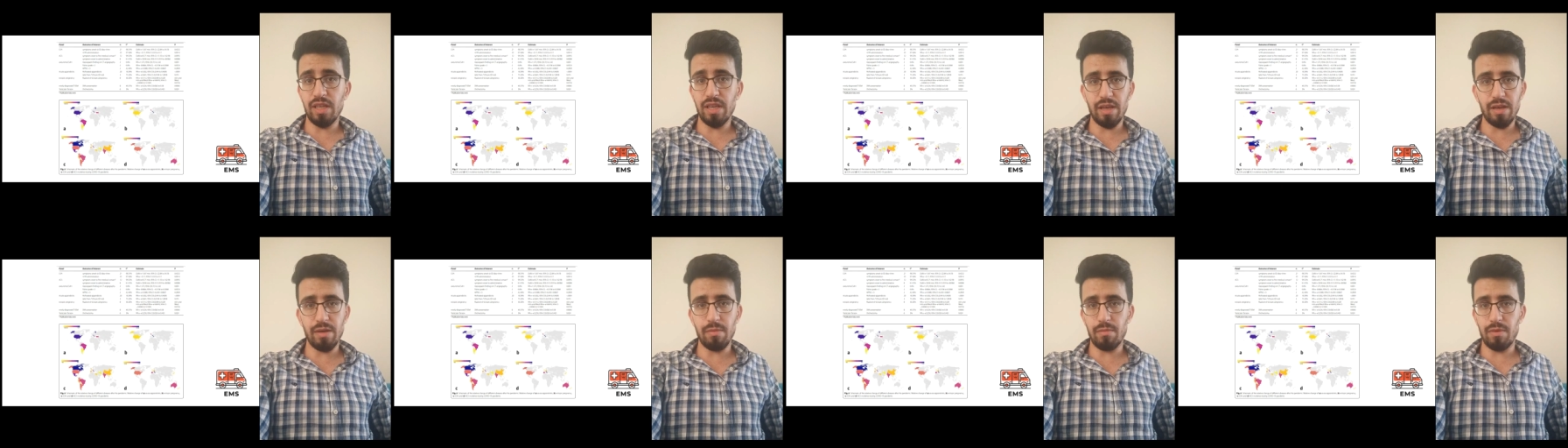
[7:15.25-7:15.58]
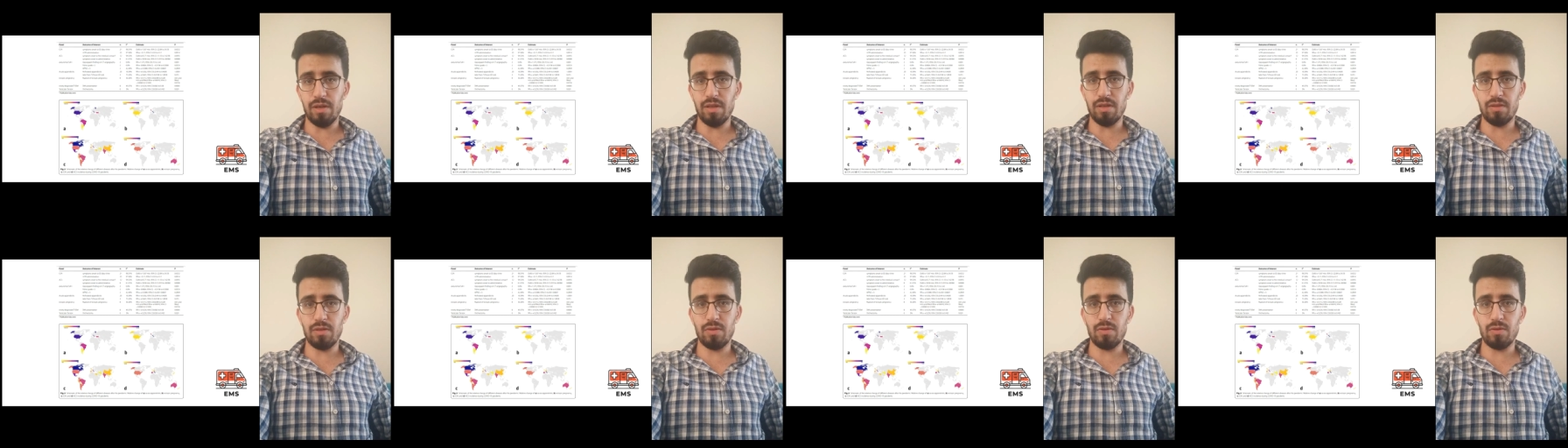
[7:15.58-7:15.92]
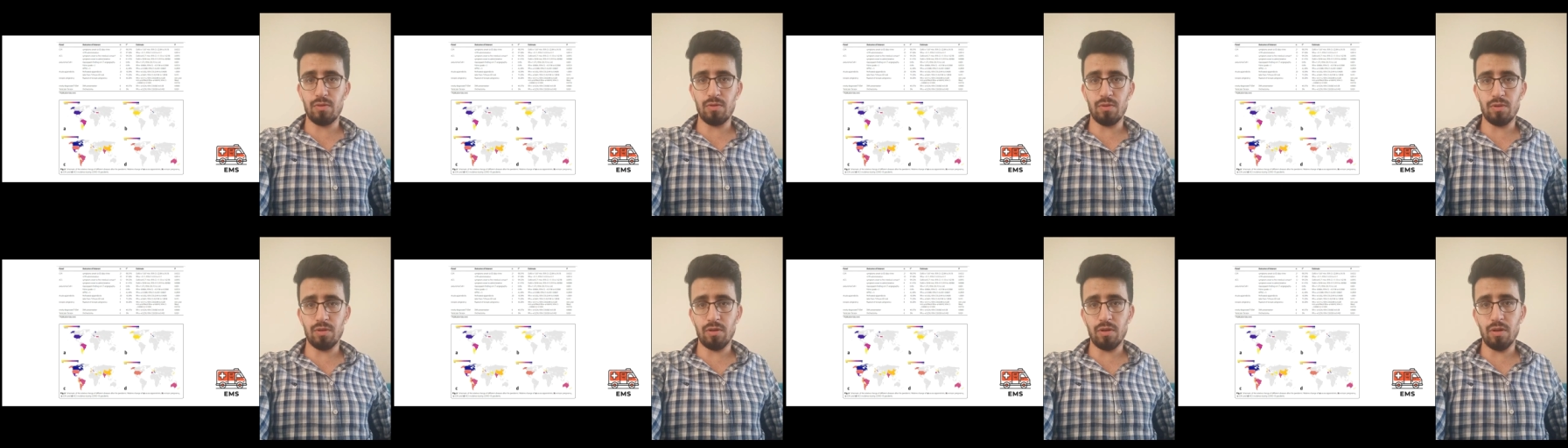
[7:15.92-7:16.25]
EMS
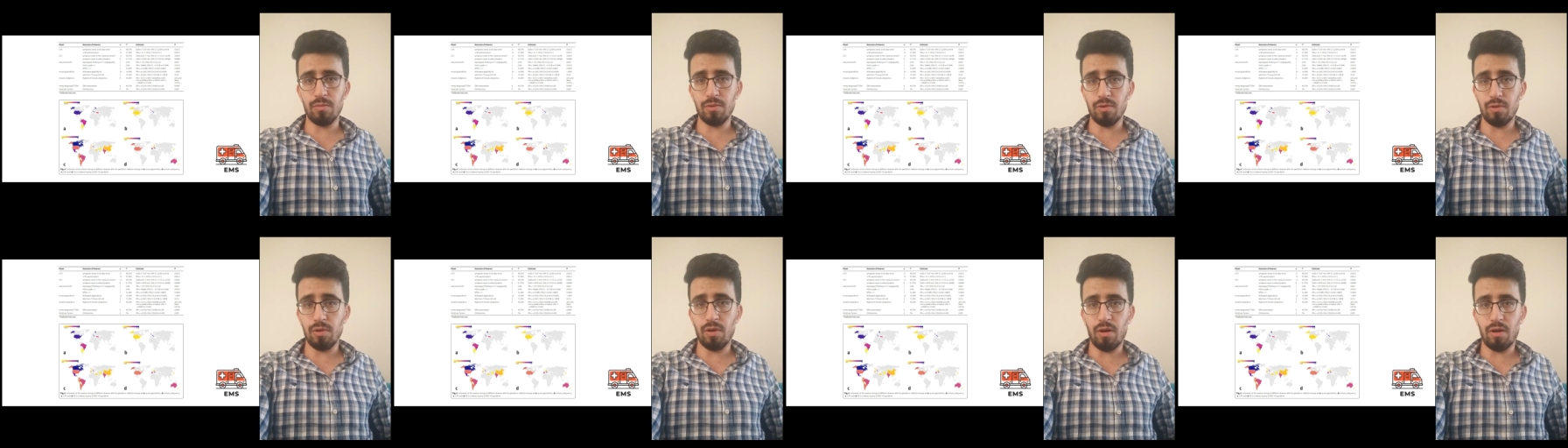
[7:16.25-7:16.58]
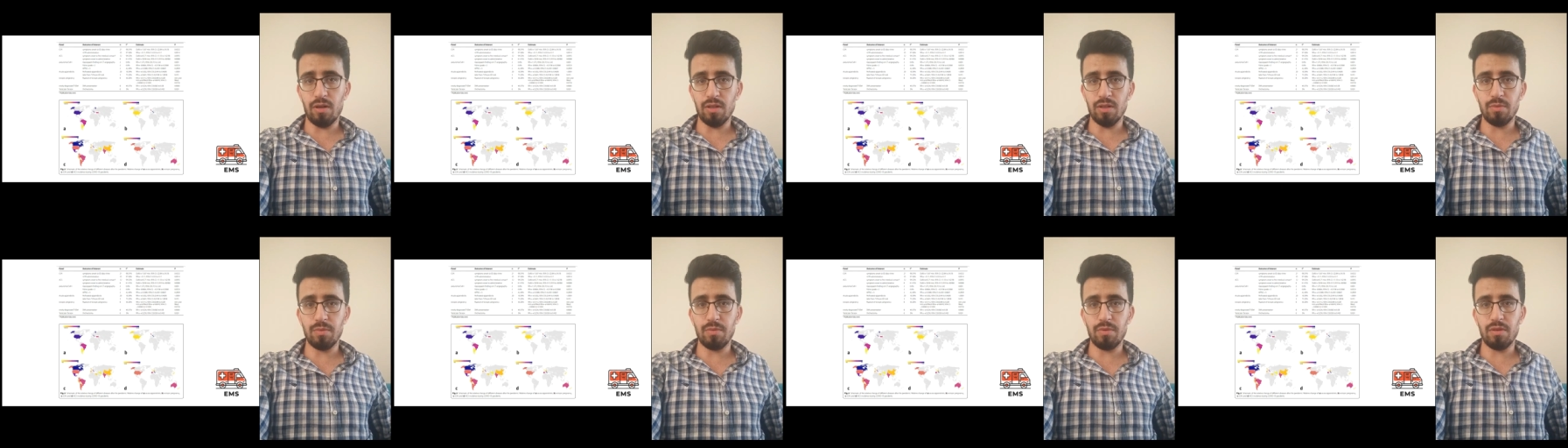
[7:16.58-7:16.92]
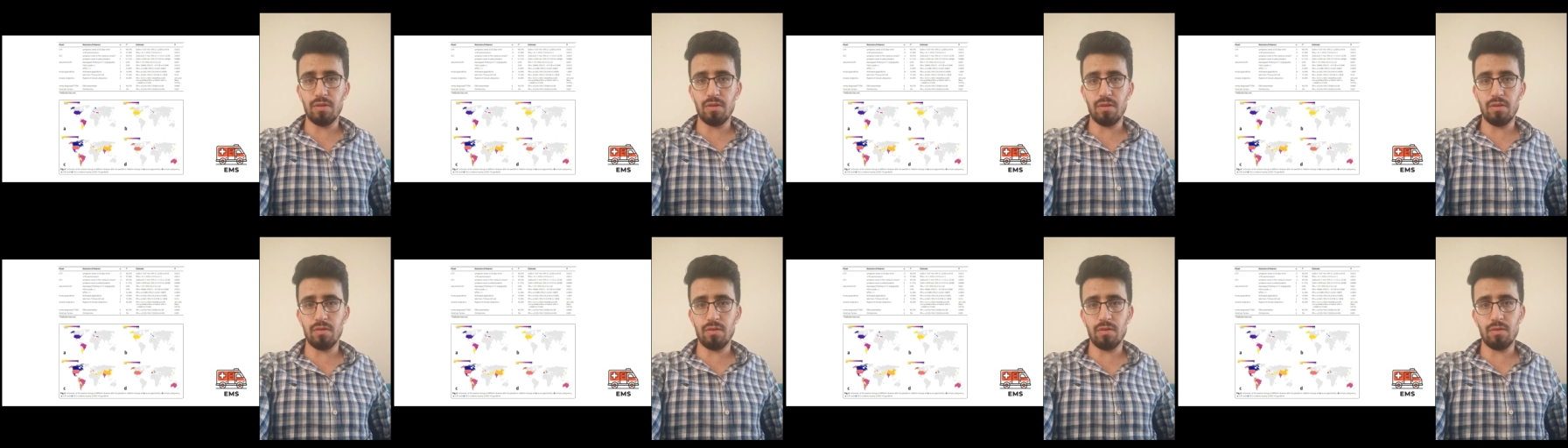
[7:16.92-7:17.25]
or come to
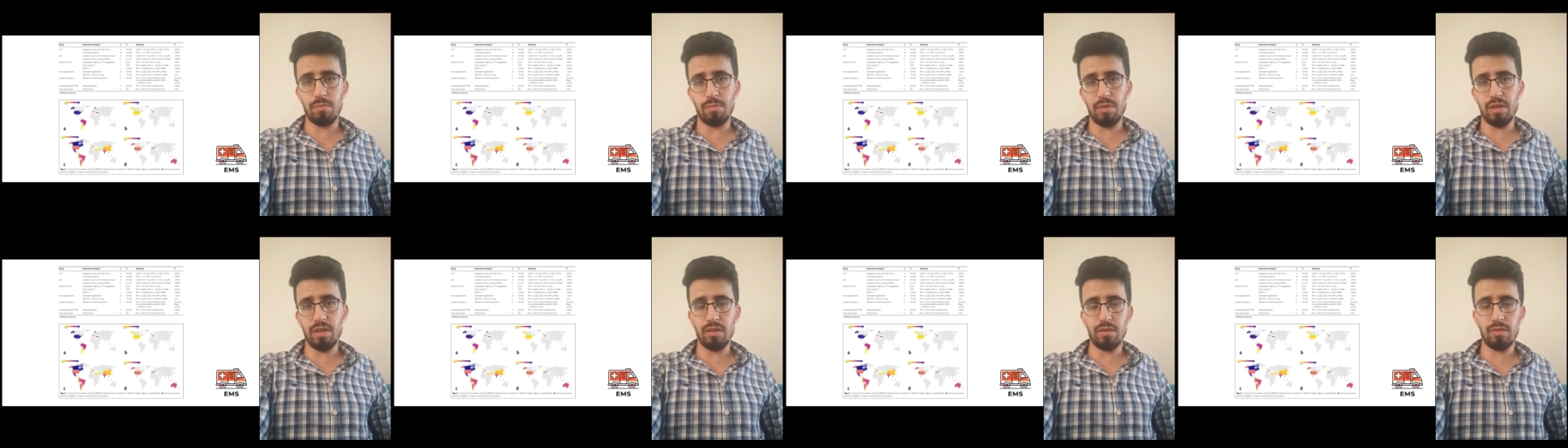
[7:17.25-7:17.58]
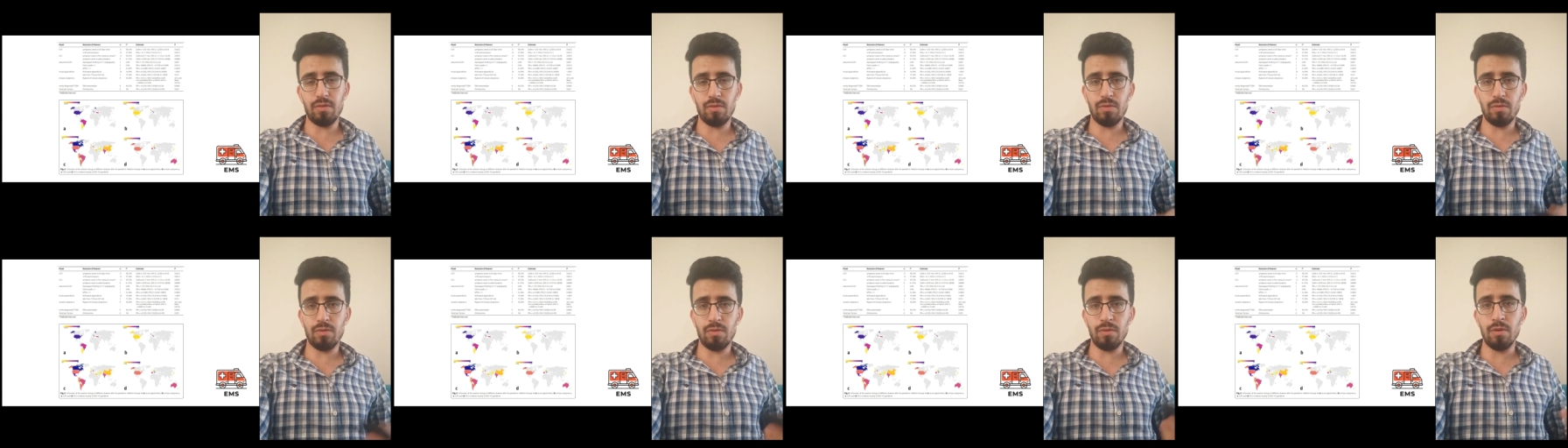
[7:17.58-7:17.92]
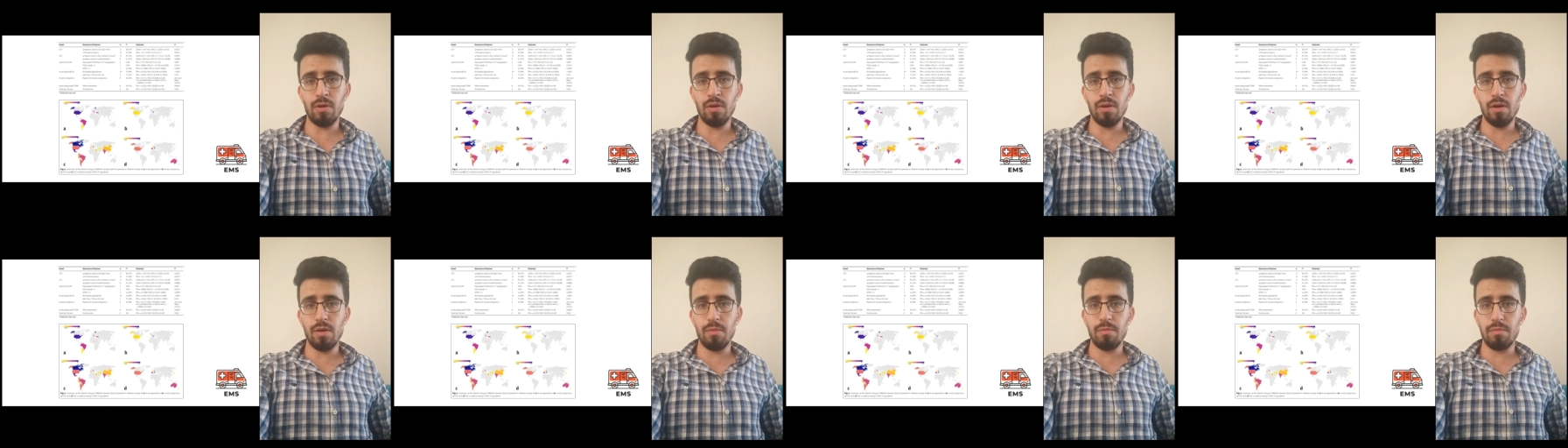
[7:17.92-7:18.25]
hospital compared to
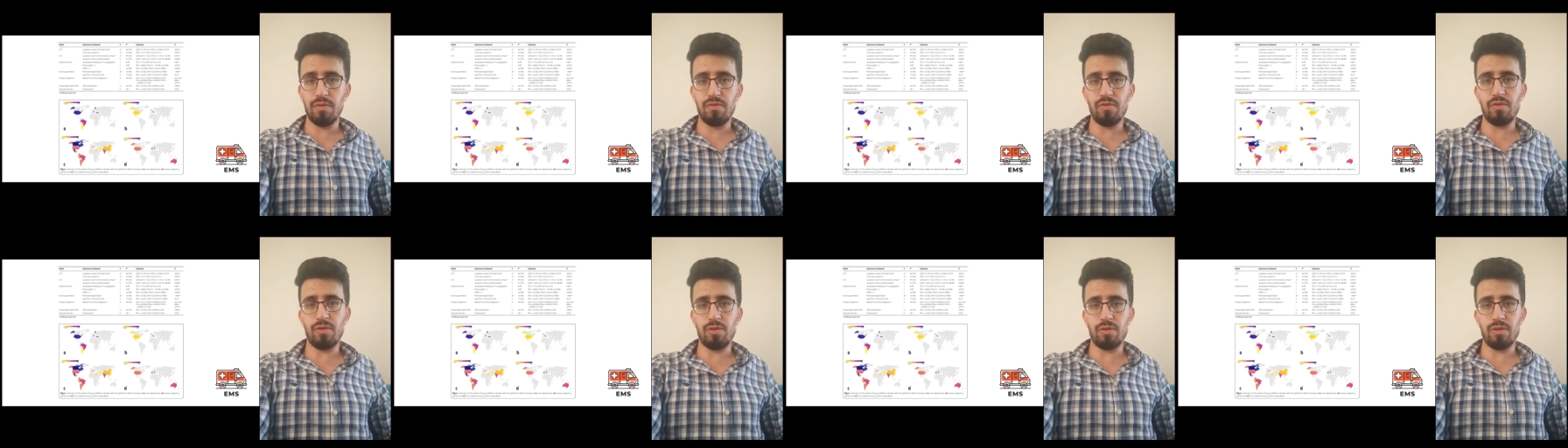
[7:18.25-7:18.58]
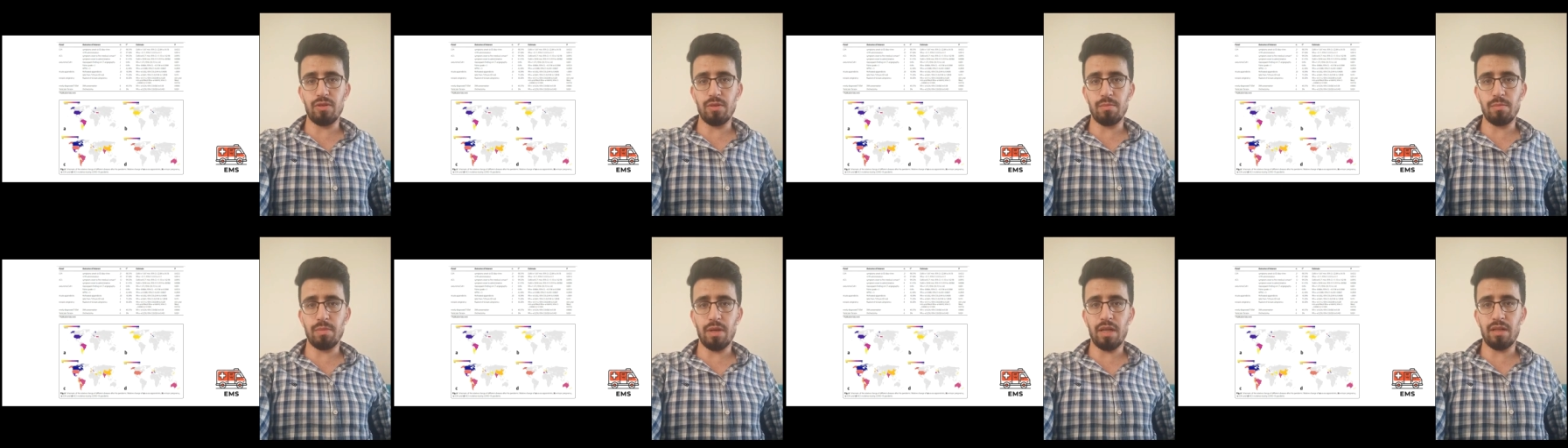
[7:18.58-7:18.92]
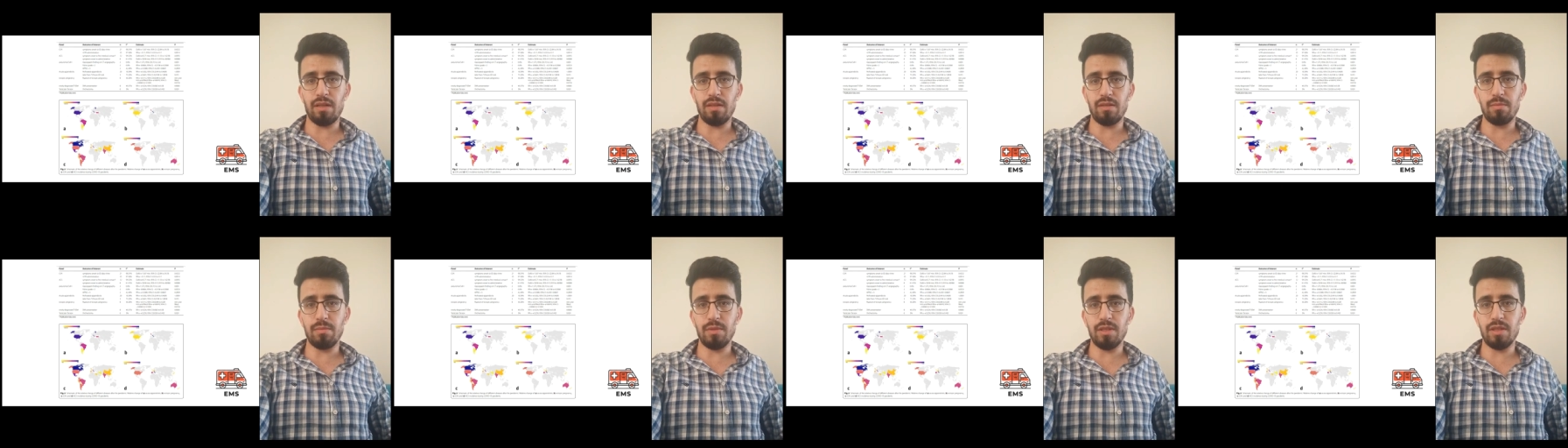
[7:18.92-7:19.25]
before the
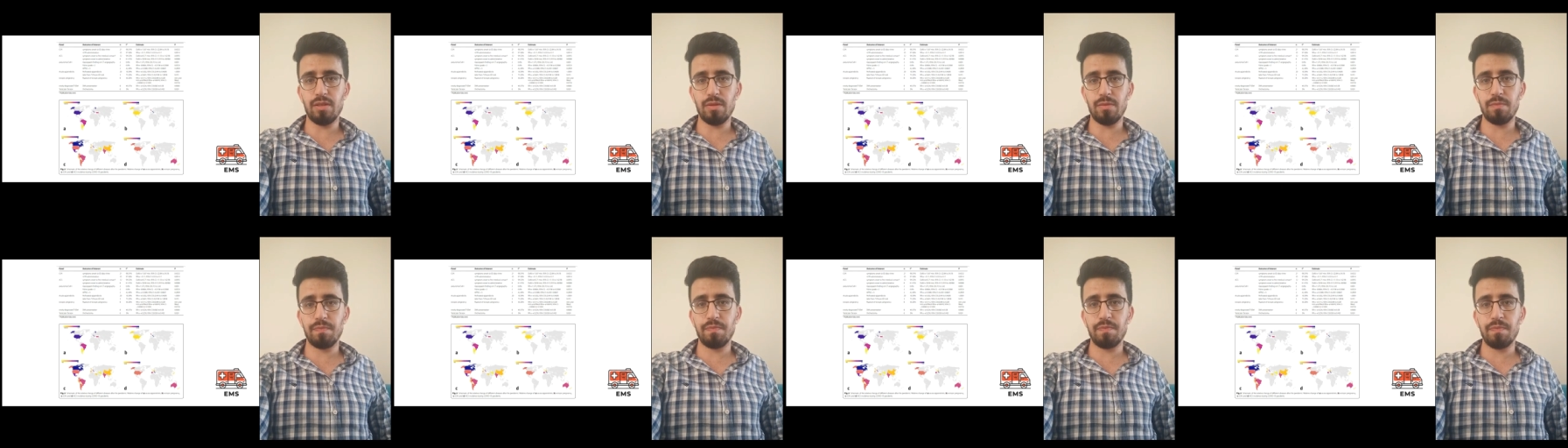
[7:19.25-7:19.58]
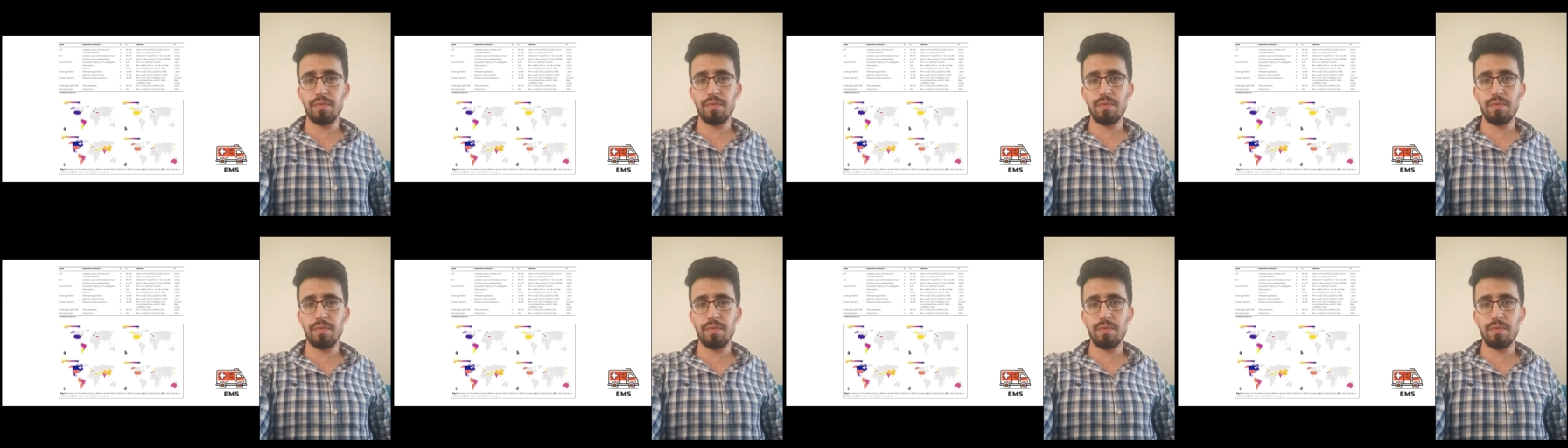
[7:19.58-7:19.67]
pandemic.